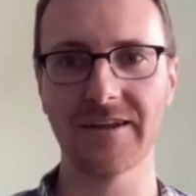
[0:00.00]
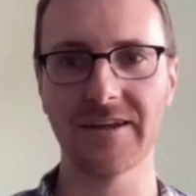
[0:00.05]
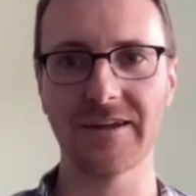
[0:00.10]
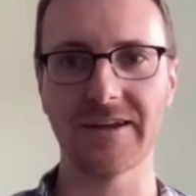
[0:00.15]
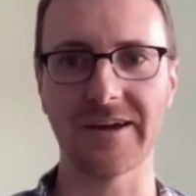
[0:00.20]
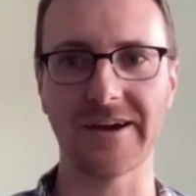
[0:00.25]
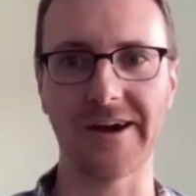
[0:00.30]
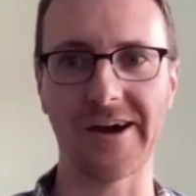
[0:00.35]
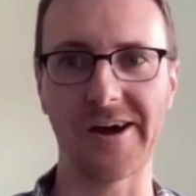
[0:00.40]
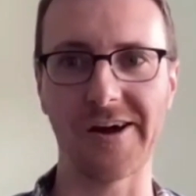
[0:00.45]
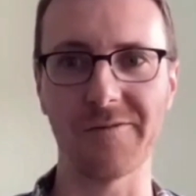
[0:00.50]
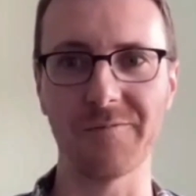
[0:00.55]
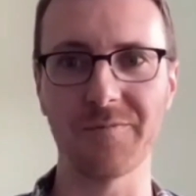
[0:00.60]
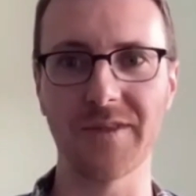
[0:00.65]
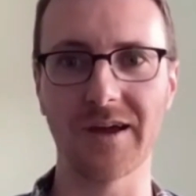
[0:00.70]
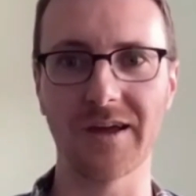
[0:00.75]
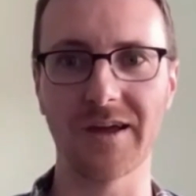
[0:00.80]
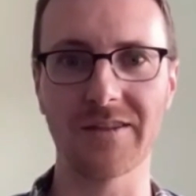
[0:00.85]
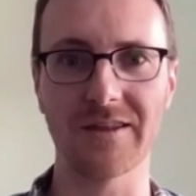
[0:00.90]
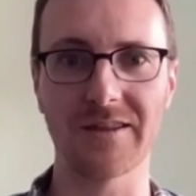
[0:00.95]

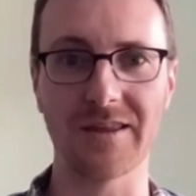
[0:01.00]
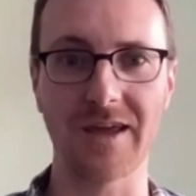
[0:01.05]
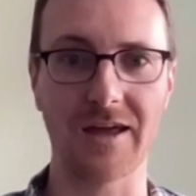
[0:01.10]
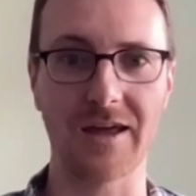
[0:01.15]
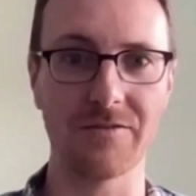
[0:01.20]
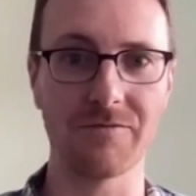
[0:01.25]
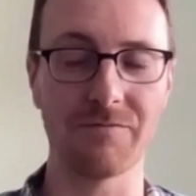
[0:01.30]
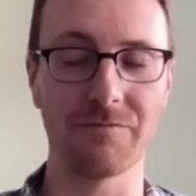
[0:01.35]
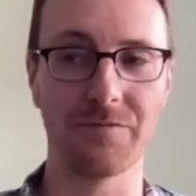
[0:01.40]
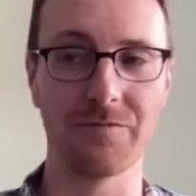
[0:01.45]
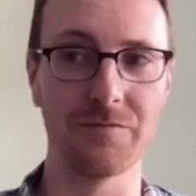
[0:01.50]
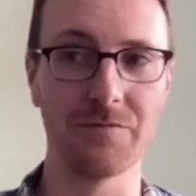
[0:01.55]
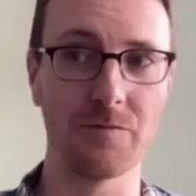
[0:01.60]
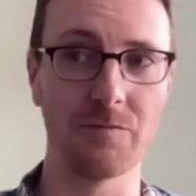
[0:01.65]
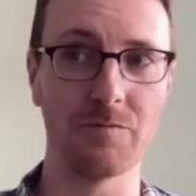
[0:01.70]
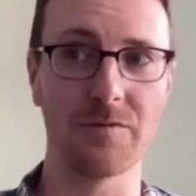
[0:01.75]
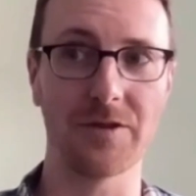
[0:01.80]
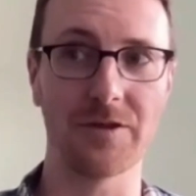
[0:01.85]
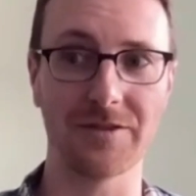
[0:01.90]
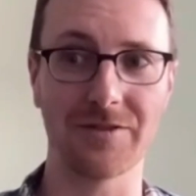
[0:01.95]
And
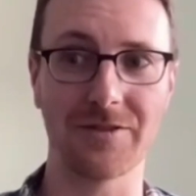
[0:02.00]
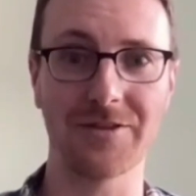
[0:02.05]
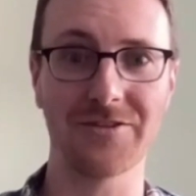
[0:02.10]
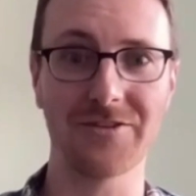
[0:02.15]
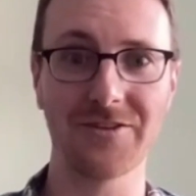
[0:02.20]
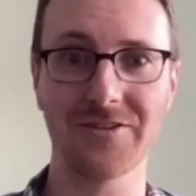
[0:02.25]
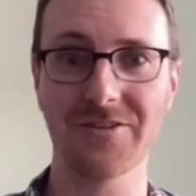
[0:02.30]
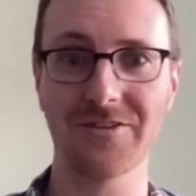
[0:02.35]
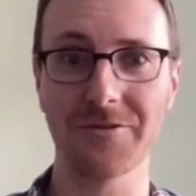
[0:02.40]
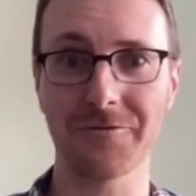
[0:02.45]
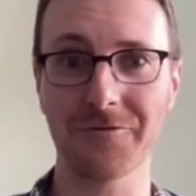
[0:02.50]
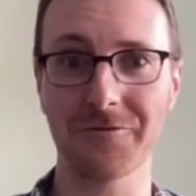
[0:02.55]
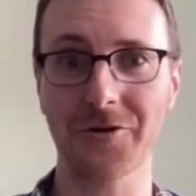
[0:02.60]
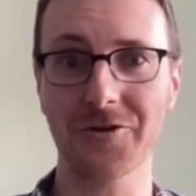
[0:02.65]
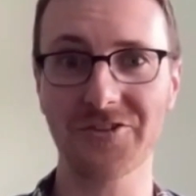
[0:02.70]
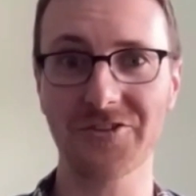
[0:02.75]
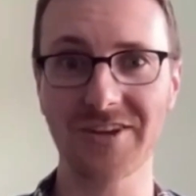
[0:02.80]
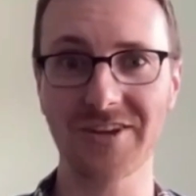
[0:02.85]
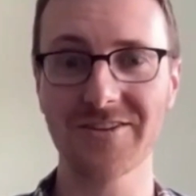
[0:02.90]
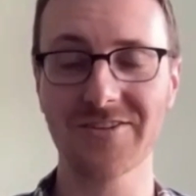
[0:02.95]
this is the
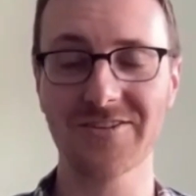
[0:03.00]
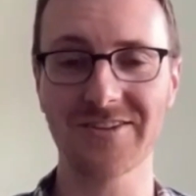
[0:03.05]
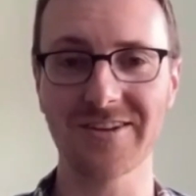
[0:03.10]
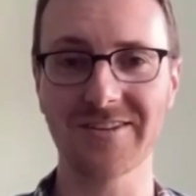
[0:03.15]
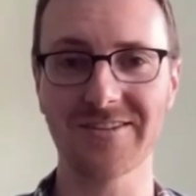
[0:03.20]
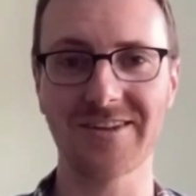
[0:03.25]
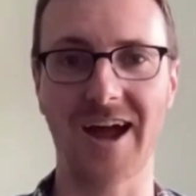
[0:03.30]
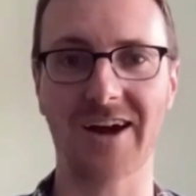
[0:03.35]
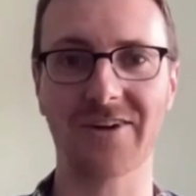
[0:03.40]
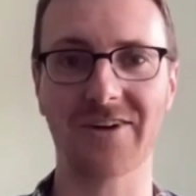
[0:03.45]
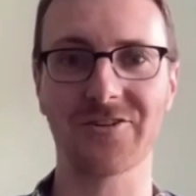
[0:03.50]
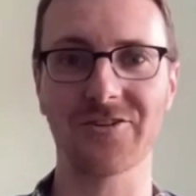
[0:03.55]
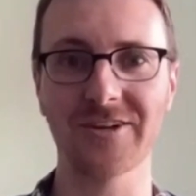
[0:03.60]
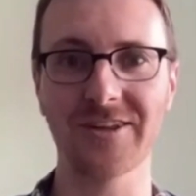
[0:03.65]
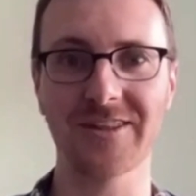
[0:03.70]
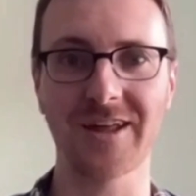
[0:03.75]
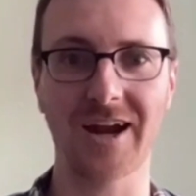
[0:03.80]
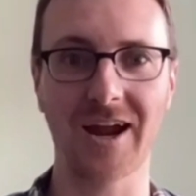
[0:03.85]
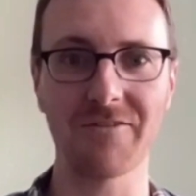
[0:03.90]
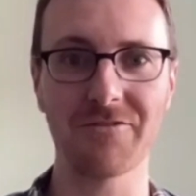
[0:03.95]
first instance actually
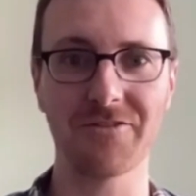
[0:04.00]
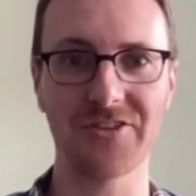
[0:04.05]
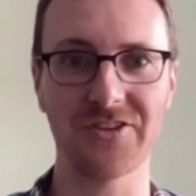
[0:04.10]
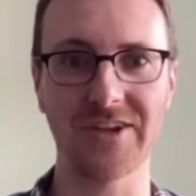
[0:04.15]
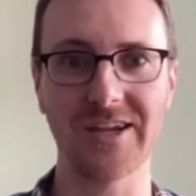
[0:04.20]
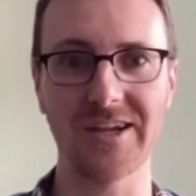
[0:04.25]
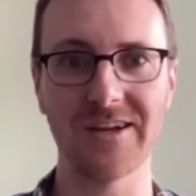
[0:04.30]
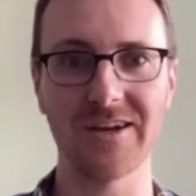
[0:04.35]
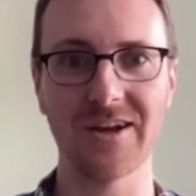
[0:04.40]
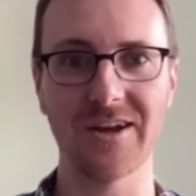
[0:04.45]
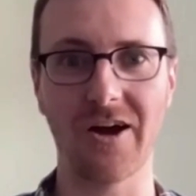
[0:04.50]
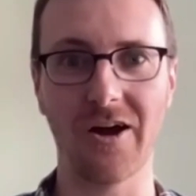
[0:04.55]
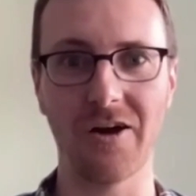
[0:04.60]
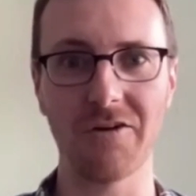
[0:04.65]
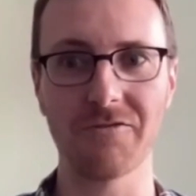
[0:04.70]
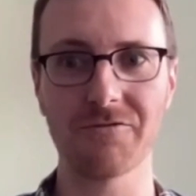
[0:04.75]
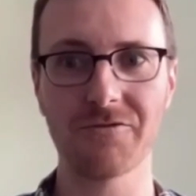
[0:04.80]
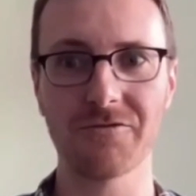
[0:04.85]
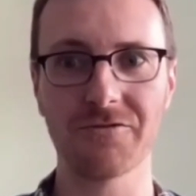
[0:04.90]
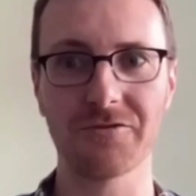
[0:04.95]
that I've seen
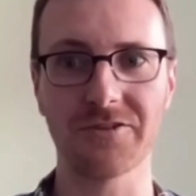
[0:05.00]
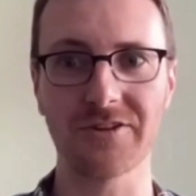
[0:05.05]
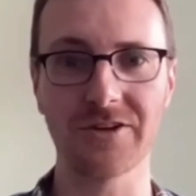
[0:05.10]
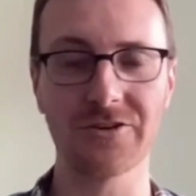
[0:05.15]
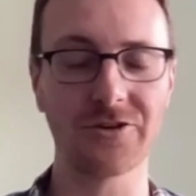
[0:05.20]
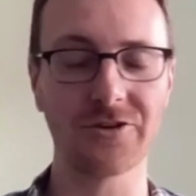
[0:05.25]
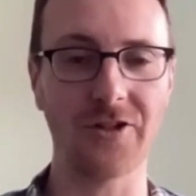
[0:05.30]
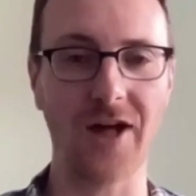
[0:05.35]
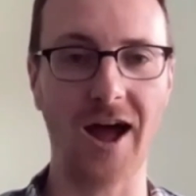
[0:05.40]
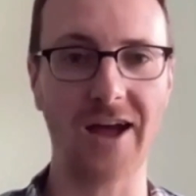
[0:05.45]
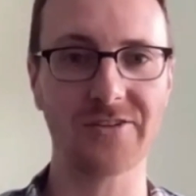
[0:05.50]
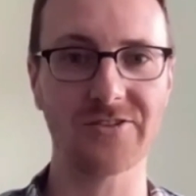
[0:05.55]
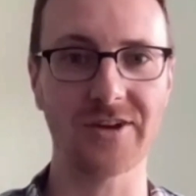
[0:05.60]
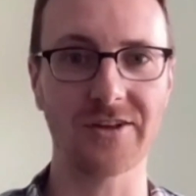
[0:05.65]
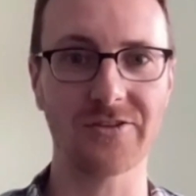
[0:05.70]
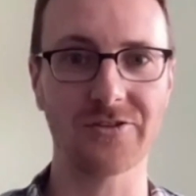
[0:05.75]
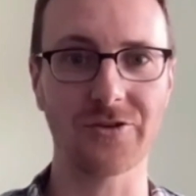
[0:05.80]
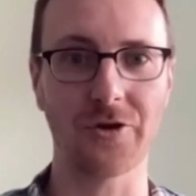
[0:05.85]
of digital assets.